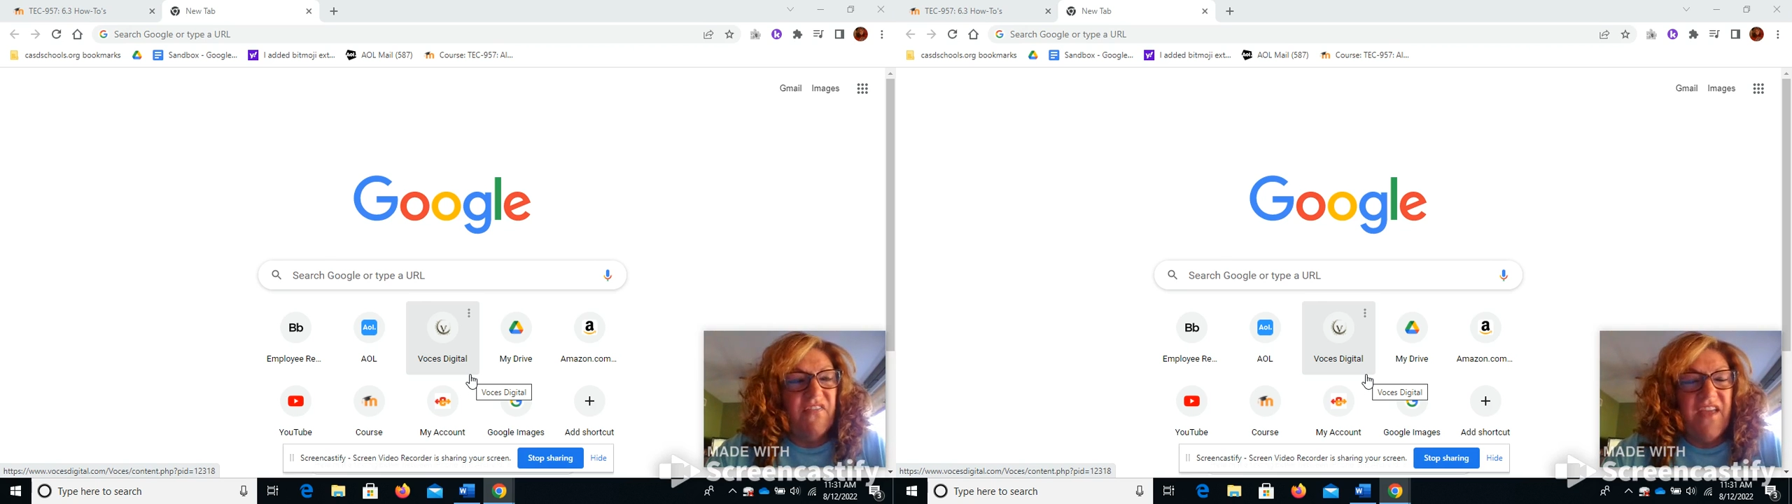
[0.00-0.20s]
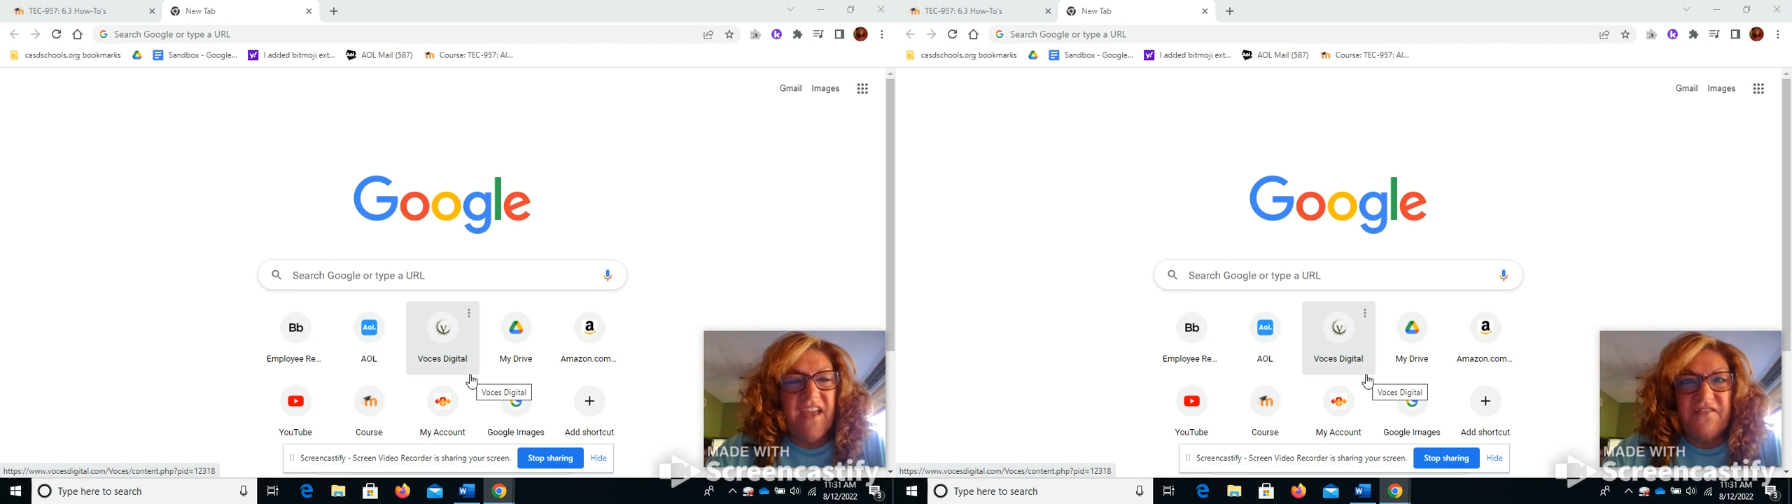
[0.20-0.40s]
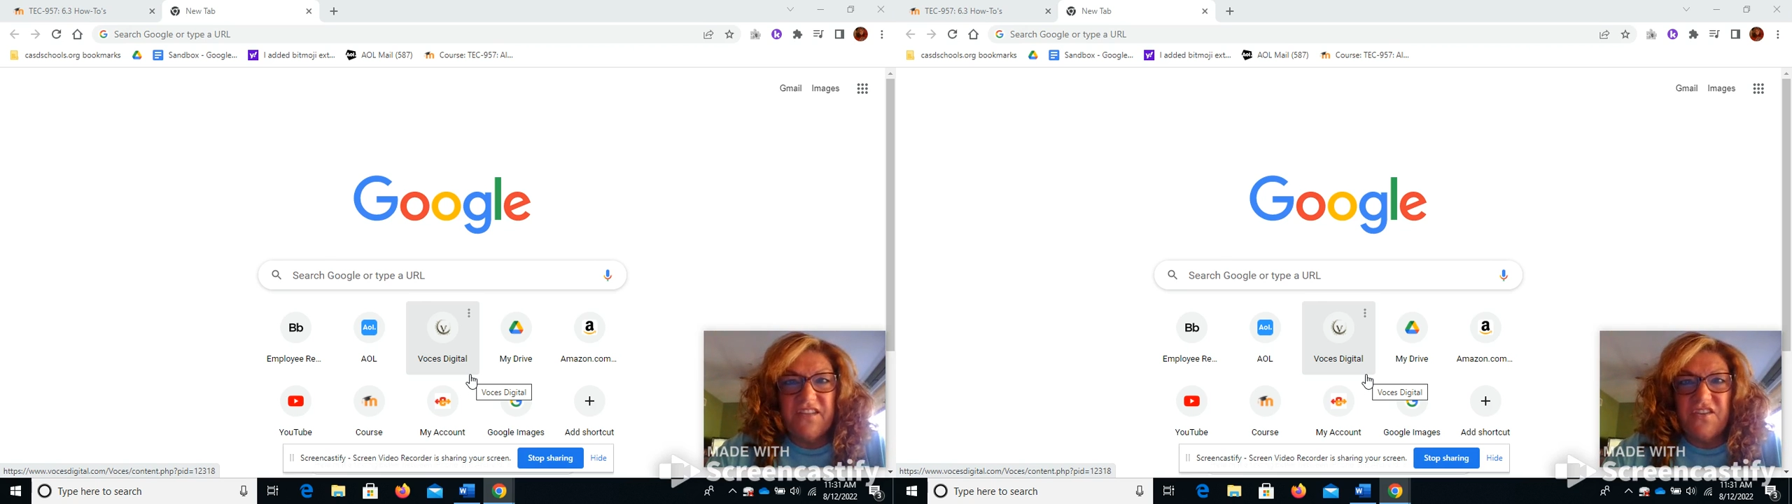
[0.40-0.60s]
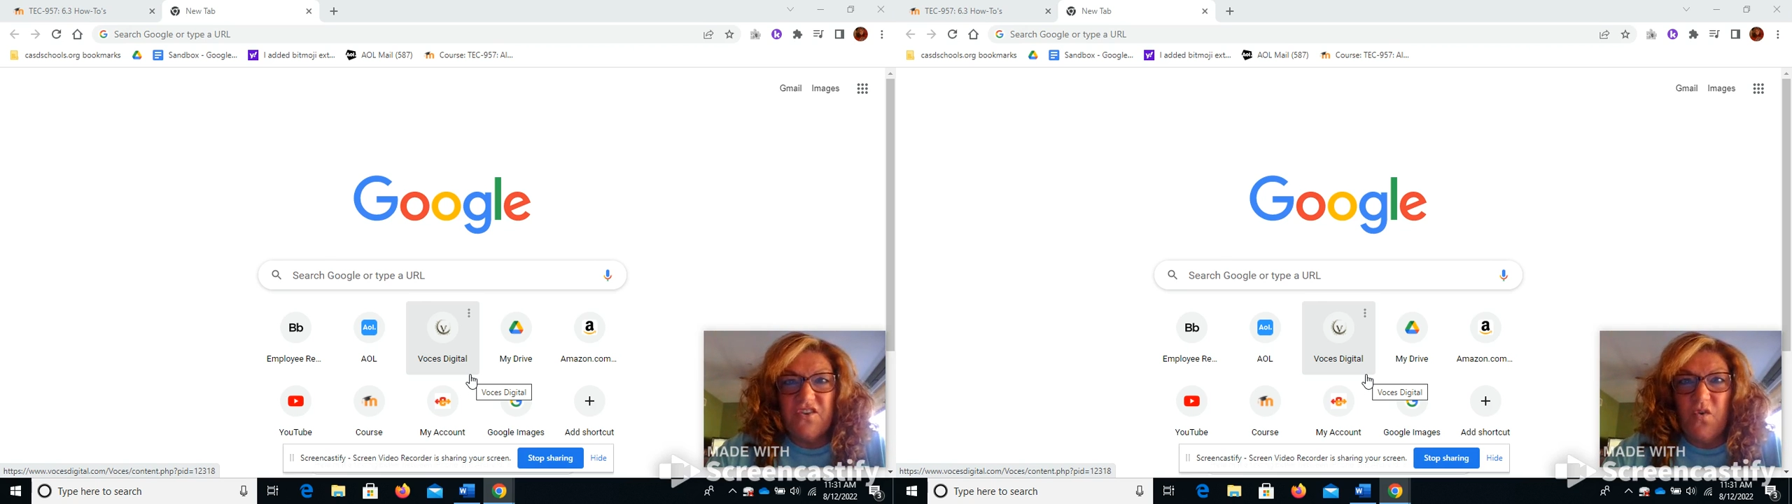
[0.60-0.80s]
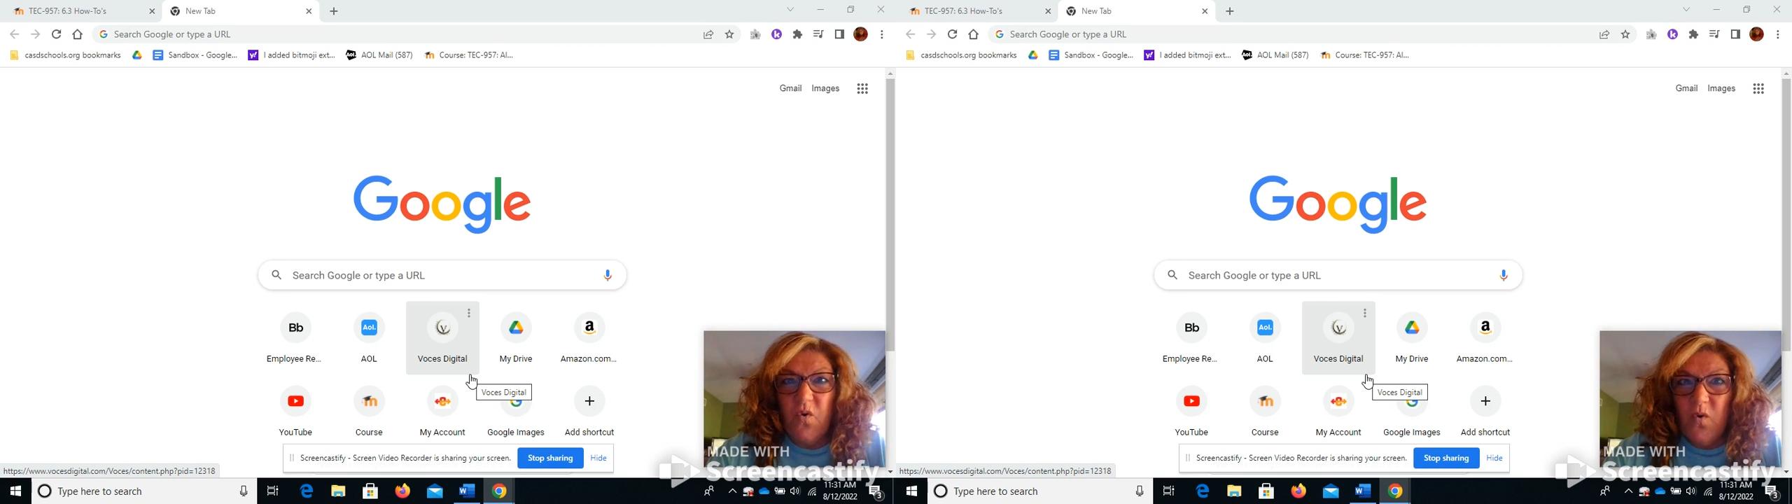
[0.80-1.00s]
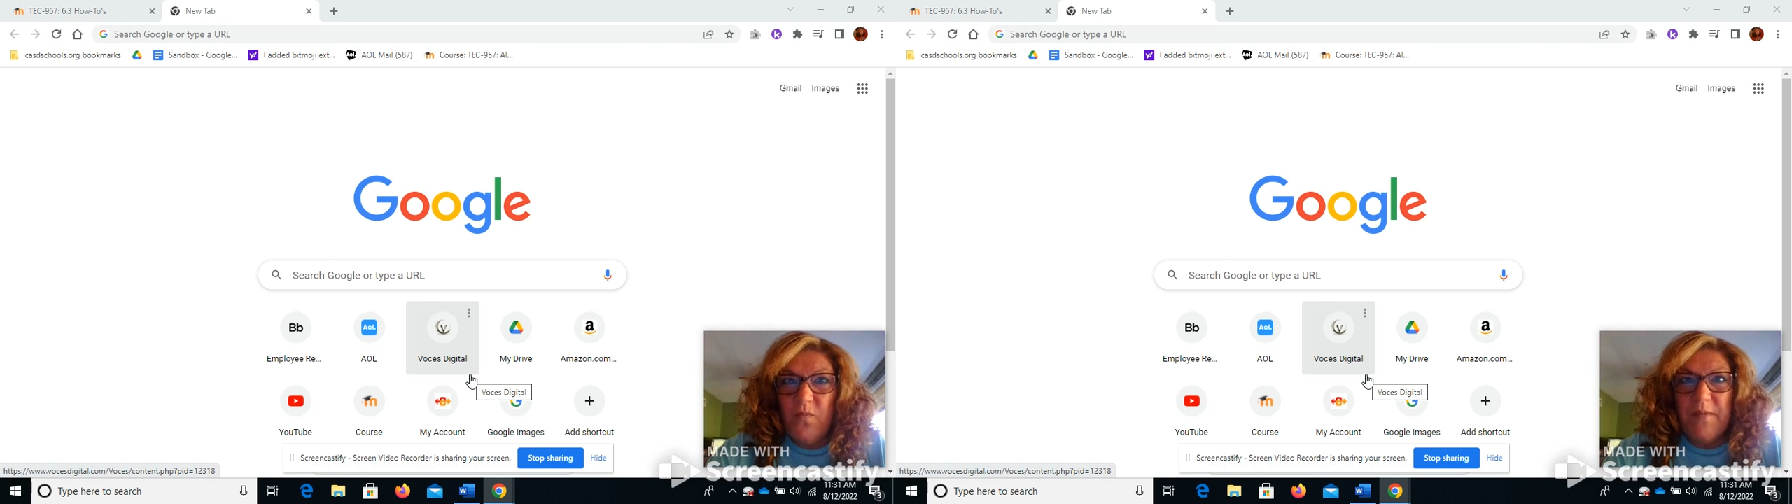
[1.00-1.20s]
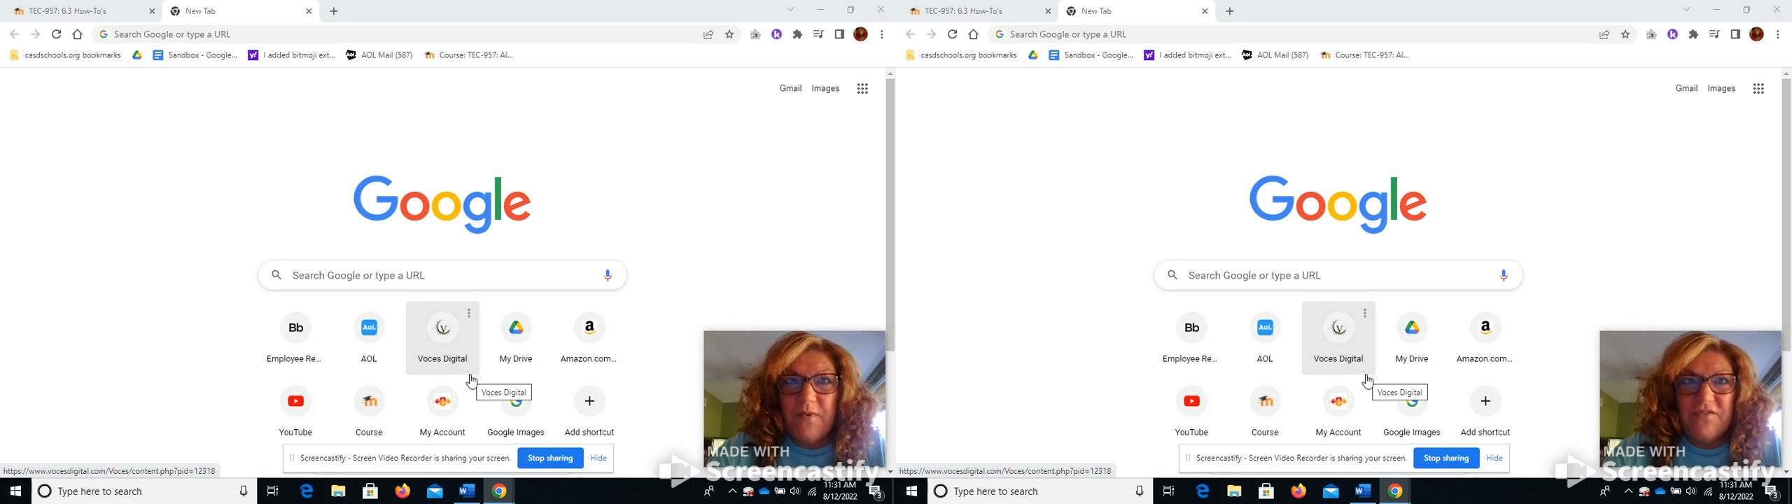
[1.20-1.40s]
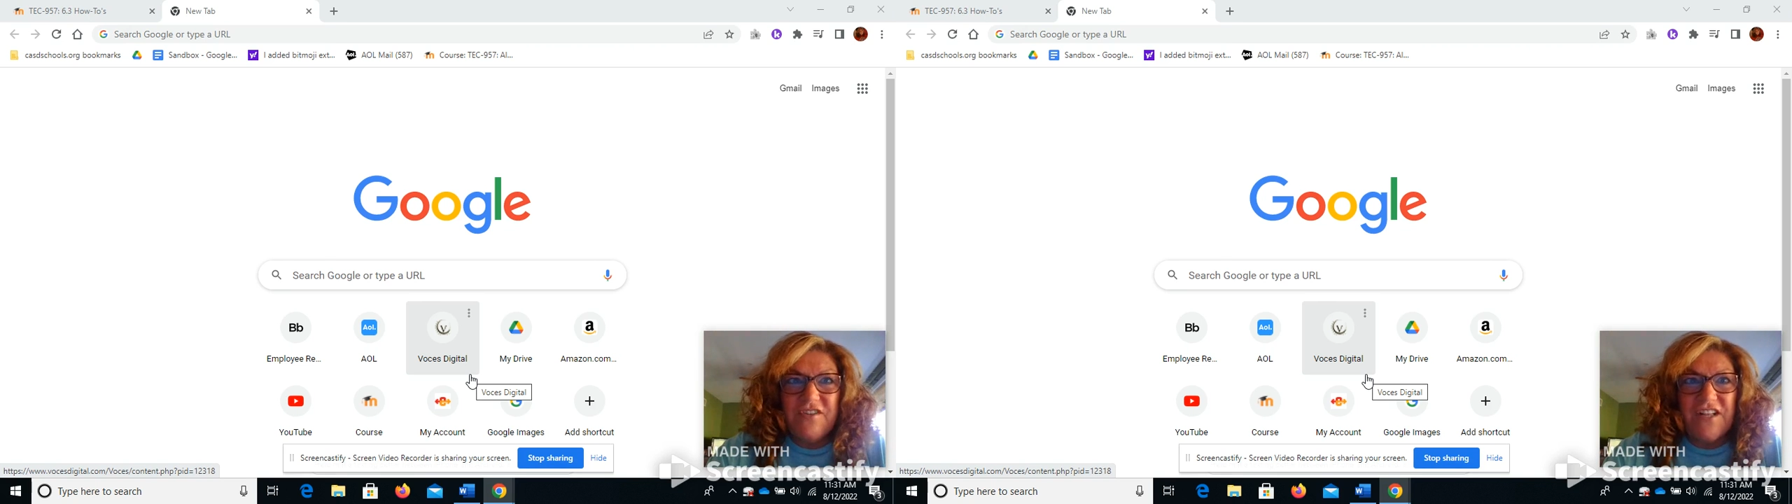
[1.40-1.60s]
they have such a cool
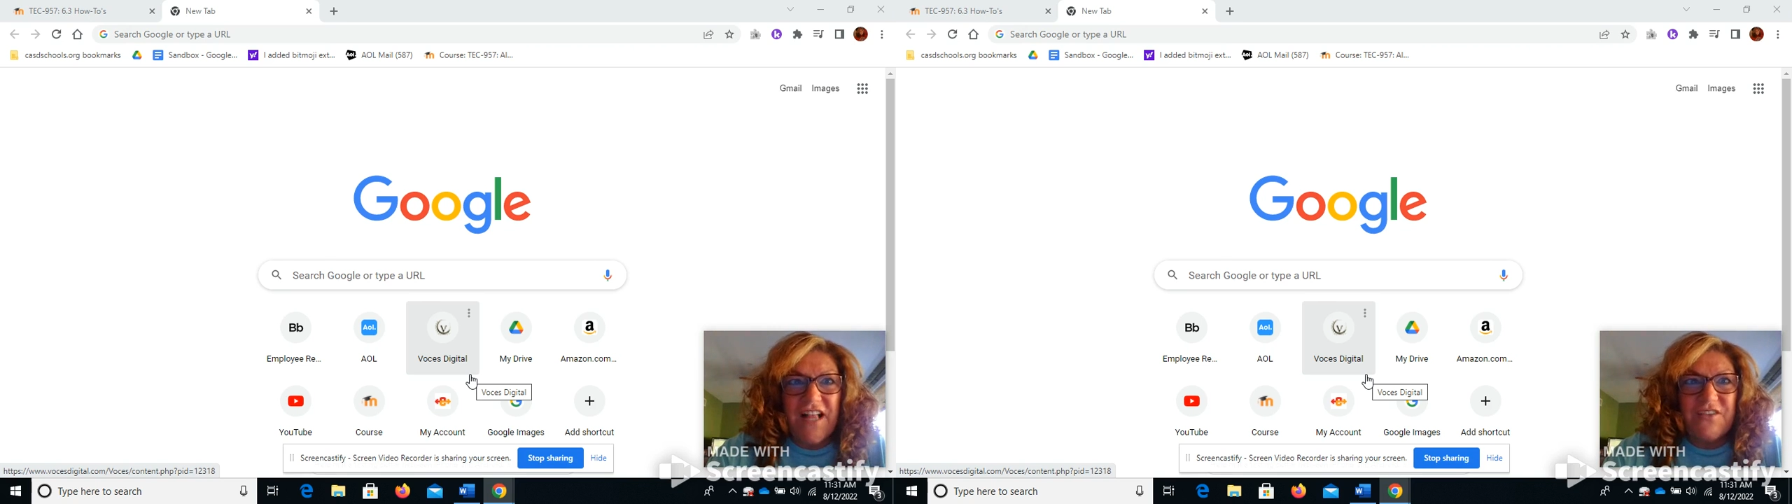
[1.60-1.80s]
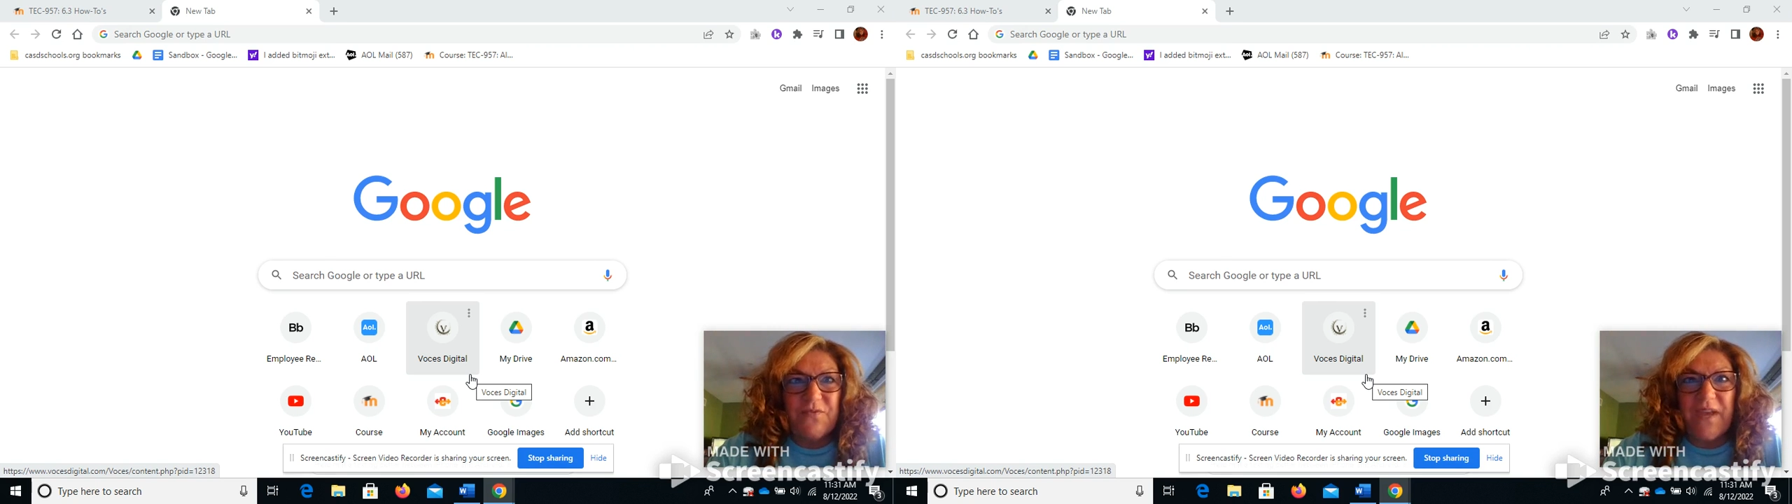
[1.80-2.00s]
Bitmoji classroom.